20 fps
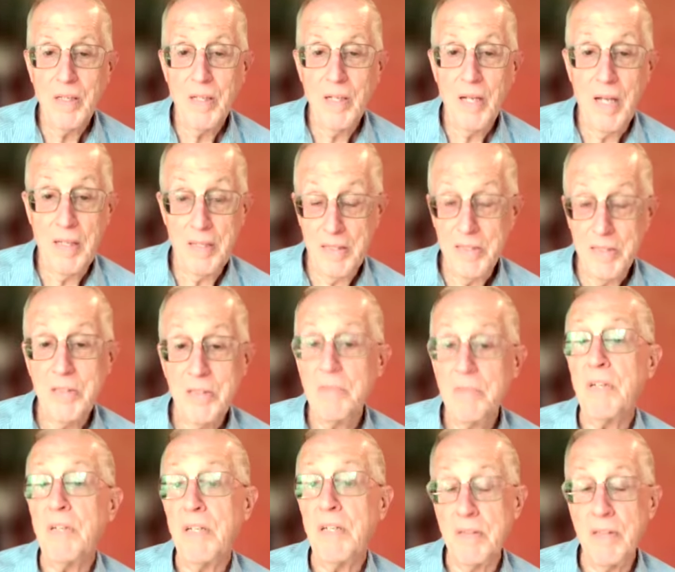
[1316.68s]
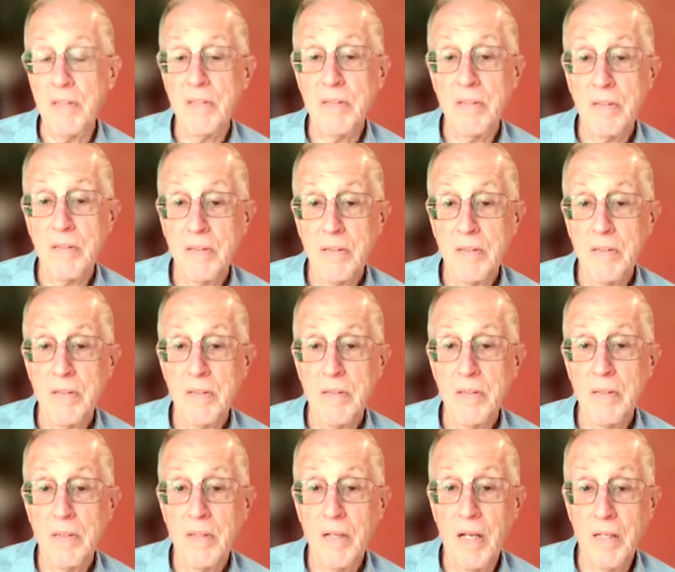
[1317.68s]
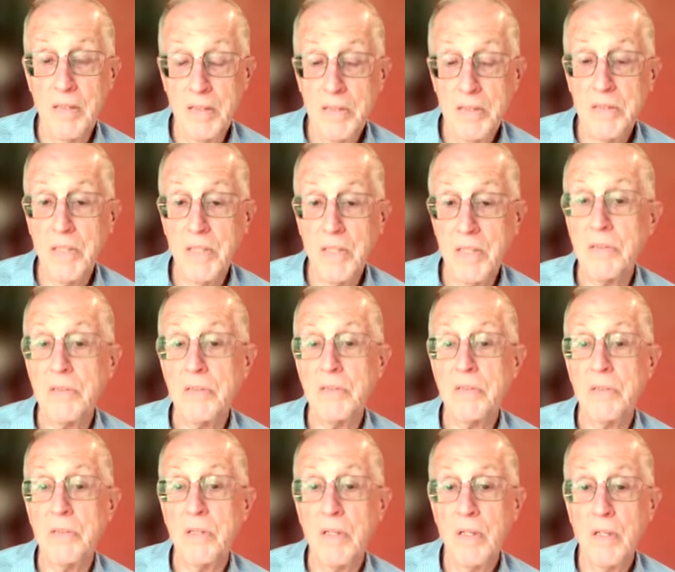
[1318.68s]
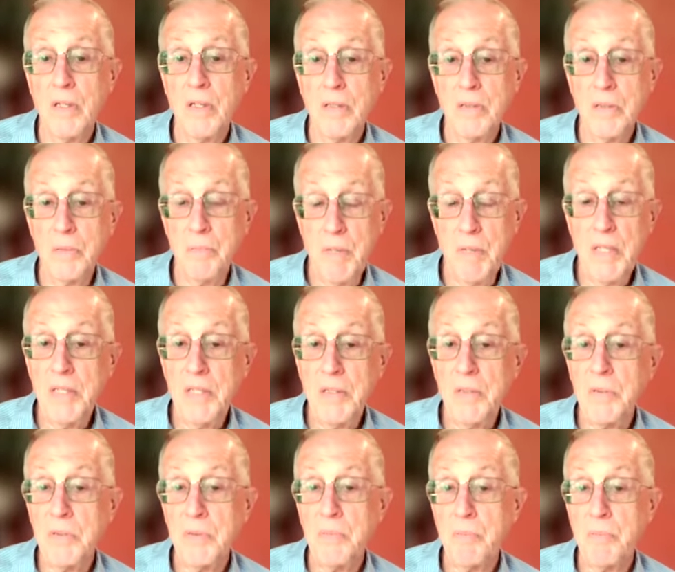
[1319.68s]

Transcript: And he's convicted, and he's sentenced to many years in